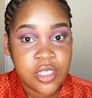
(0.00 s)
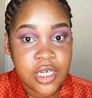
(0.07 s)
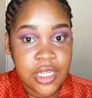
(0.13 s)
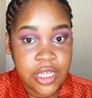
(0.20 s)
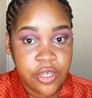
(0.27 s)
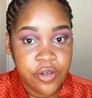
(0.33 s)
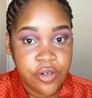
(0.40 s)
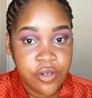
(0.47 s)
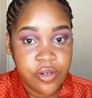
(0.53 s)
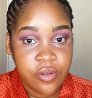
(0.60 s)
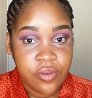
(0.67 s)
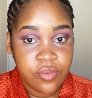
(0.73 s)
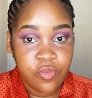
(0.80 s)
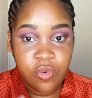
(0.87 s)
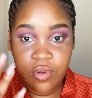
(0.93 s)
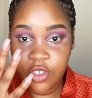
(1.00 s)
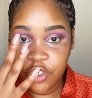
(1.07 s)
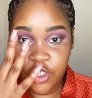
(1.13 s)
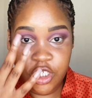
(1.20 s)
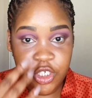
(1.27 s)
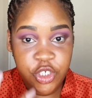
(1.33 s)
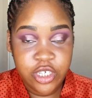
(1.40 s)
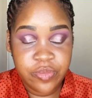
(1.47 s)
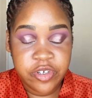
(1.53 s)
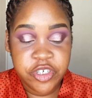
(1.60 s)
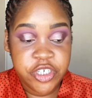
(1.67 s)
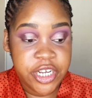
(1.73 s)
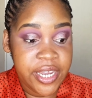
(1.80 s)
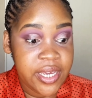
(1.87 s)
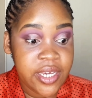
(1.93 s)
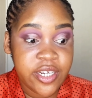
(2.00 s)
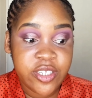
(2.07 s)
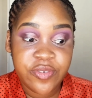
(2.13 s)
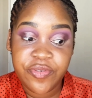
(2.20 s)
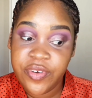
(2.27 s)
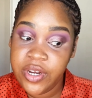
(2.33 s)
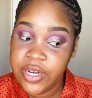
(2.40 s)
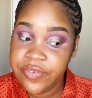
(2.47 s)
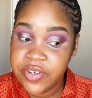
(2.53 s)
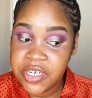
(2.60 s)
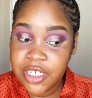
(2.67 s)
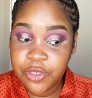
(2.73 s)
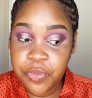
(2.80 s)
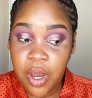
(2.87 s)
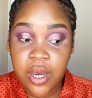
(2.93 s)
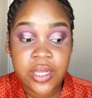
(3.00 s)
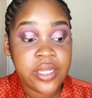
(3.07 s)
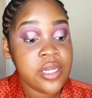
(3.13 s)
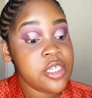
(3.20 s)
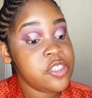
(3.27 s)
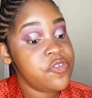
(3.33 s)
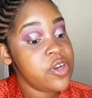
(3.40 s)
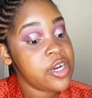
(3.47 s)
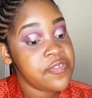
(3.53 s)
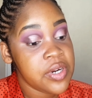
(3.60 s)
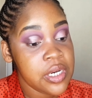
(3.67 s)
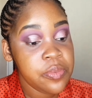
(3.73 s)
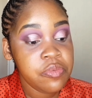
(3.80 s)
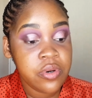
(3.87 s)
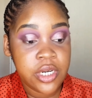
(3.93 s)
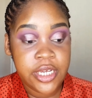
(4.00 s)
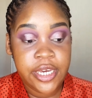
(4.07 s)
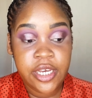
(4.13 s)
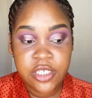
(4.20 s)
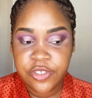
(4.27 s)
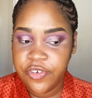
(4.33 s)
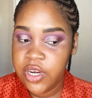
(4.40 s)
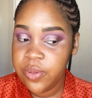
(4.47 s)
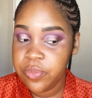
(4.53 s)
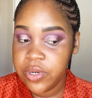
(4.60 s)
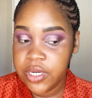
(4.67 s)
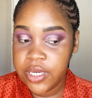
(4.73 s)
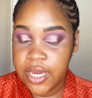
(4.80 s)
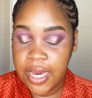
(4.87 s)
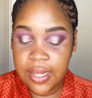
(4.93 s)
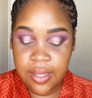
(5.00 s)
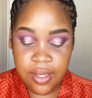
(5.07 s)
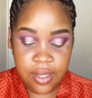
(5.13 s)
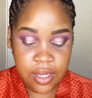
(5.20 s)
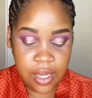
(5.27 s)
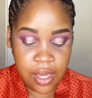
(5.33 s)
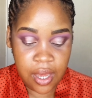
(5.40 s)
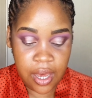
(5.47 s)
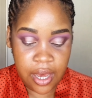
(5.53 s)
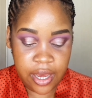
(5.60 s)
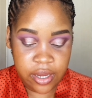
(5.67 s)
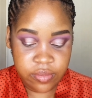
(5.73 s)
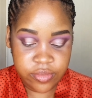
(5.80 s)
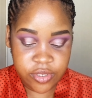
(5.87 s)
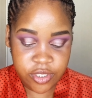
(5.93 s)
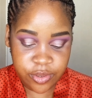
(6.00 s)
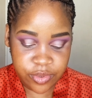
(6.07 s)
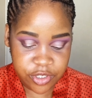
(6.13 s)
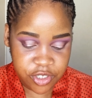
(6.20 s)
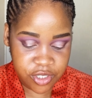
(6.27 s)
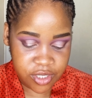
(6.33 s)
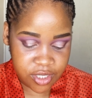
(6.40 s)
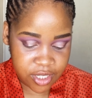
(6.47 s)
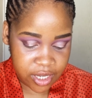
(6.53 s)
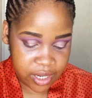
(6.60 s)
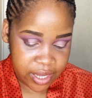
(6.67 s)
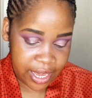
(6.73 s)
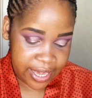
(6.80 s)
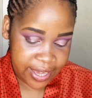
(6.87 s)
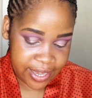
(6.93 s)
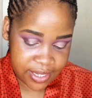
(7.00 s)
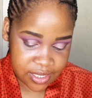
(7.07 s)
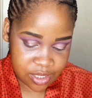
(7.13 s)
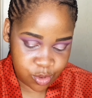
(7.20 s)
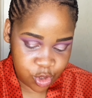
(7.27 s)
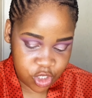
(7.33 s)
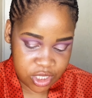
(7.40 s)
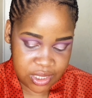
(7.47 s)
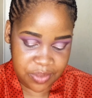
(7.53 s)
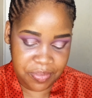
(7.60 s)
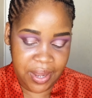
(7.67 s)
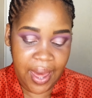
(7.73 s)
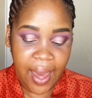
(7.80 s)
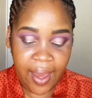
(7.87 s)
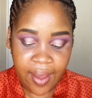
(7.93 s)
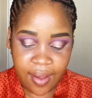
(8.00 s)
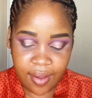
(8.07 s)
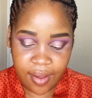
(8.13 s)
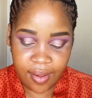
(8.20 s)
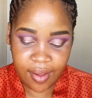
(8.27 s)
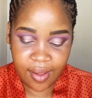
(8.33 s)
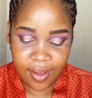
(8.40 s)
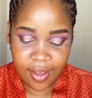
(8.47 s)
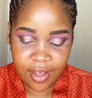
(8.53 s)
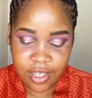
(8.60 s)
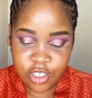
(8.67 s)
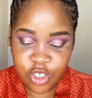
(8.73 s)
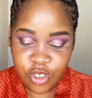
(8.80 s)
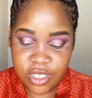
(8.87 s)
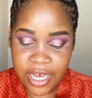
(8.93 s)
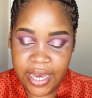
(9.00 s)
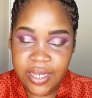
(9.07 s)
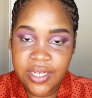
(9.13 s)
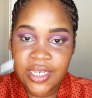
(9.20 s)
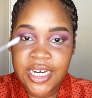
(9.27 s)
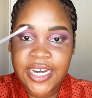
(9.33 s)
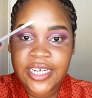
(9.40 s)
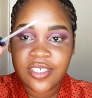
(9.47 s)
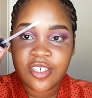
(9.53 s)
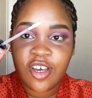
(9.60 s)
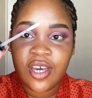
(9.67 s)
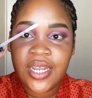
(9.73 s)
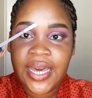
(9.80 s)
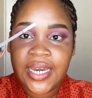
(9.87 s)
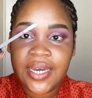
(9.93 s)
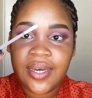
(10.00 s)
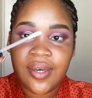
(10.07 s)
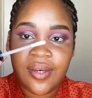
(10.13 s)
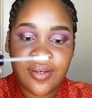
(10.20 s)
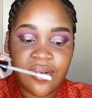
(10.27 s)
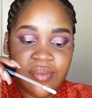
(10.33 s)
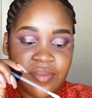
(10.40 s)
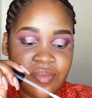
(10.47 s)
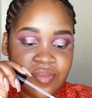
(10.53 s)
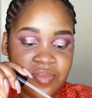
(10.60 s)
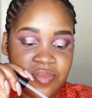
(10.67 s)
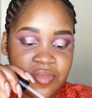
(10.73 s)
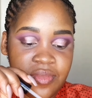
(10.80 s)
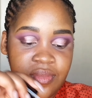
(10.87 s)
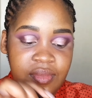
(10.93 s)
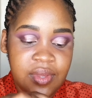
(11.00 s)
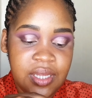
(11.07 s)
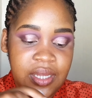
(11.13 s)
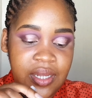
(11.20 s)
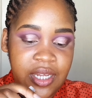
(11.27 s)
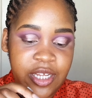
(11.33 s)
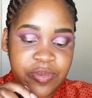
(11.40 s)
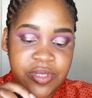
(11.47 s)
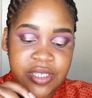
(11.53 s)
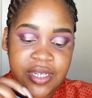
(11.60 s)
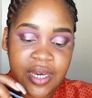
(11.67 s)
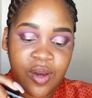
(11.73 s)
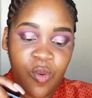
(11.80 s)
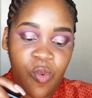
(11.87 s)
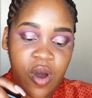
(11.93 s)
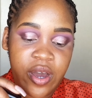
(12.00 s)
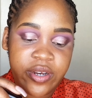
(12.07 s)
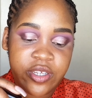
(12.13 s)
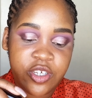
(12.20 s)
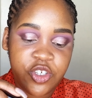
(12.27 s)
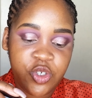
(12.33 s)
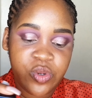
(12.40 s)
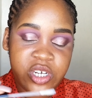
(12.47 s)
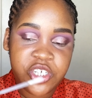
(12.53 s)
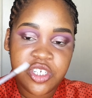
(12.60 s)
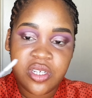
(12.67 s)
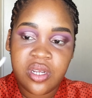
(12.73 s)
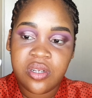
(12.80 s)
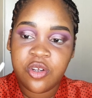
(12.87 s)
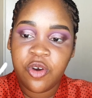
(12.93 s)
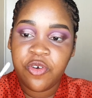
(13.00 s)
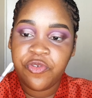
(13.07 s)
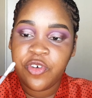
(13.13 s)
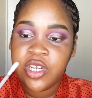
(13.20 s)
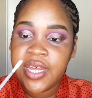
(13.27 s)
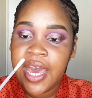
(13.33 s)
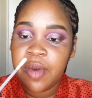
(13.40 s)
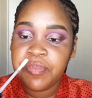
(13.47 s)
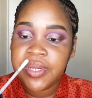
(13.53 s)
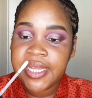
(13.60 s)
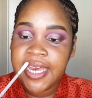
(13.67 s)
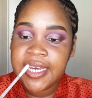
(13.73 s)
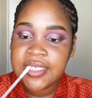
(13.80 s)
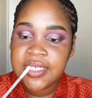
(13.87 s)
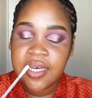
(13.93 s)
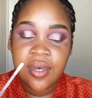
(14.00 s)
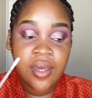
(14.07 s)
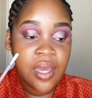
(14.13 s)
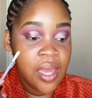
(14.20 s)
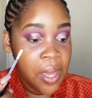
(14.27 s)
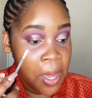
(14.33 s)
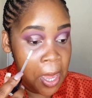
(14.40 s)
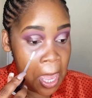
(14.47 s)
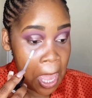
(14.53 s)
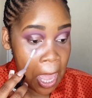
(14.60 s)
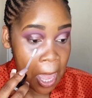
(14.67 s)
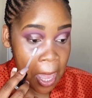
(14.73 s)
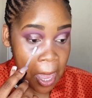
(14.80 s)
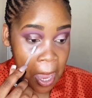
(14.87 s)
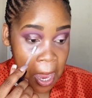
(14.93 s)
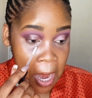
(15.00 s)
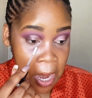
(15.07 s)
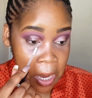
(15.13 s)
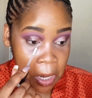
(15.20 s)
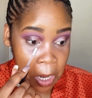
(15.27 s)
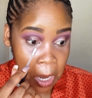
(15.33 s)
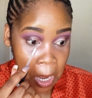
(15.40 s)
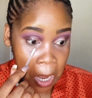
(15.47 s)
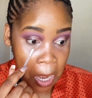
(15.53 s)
glitter or the shimmer shade. It's very sparkling. It's very pretty. It's very pretty color. So we're just gonna, I guess we just apply to the under eye. It's got like a lipstick wand situation, a doe foot applicator, and